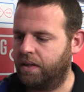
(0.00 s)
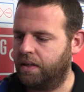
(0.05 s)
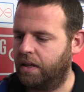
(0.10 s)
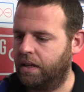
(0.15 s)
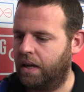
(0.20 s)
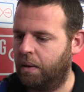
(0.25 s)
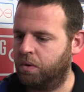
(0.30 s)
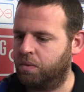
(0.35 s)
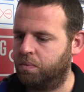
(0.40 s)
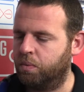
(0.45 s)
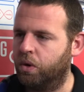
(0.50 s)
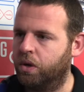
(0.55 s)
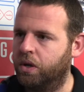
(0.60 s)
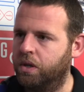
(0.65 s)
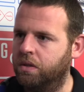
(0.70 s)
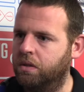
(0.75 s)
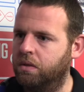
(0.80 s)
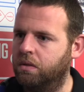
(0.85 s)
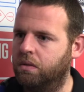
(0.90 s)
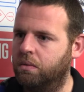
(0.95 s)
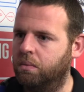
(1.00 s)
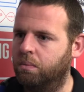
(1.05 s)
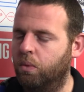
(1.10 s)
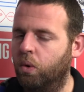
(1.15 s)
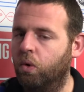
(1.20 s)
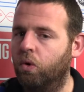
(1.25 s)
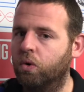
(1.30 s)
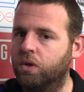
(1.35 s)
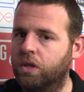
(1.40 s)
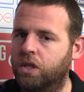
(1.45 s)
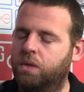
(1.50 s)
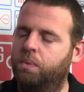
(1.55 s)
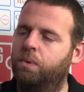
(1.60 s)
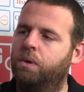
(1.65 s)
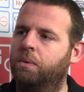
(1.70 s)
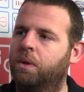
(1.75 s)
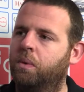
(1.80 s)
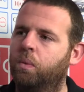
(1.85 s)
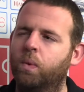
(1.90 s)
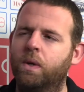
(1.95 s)
It was more disappointing
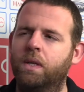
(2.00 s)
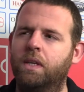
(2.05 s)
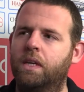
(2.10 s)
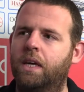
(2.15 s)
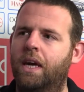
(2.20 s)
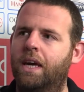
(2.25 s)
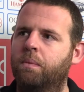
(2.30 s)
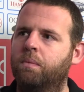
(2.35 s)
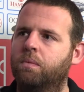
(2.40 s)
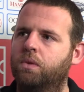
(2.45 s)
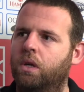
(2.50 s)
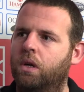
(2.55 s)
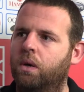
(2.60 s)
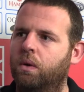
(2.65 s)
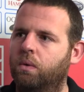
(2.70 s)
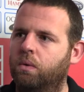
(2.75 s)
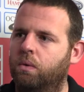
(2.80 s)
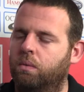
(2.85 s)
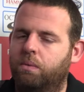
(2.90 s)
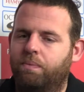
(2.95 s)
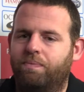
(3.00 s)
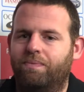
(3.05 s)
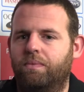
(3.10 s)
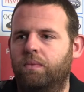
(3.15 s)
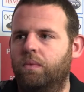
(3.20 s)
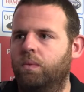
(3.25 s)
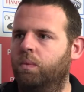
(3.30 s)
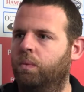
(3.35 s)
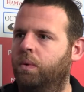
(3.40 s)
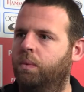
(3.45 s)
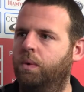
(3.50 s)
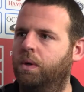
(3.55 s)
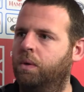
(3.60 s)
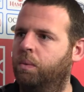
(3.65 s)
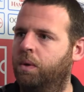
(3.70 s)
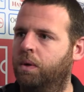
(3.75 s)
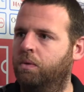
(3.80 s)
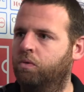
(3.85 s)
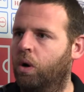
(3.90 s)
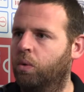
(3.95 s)
we didn't win the game. So
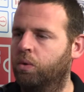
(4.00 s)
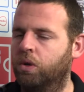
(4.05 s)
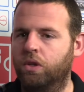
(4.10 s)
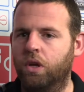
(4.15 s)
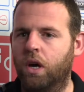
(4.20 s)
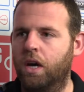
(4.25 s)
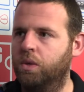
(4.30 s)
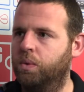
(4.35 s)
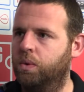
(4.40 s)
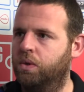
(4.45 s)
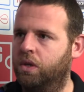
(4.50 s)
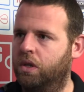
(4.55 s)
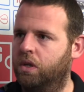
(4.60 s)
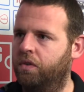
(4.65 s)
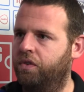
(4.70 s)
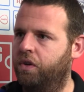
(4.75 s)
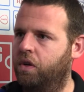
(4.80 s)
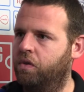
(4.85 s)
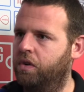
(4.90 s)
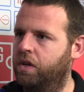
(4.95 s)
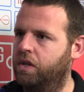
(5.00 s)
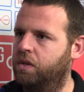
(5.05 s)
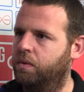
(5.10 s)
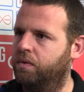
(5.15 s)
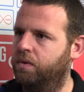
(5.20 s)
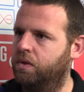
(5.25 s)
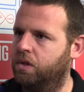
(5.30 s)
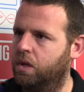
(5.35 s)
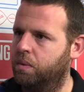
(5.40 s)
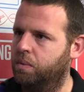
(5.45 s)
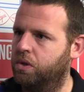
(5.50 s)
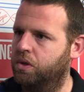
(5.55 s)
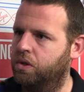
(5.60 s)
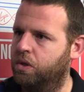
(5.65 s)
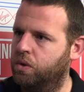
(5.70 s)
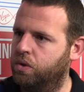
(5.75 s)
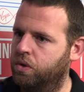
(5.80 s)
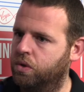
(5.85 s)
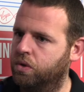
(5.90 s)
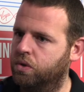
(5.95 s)
we rolled the dice, we took a few risks with the
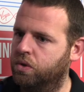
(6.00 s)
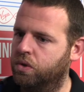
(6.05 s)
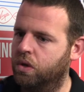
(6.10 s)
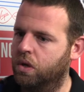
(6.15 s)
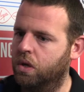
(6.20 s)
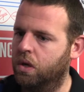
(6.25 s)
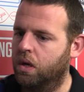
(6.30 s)
substitutions,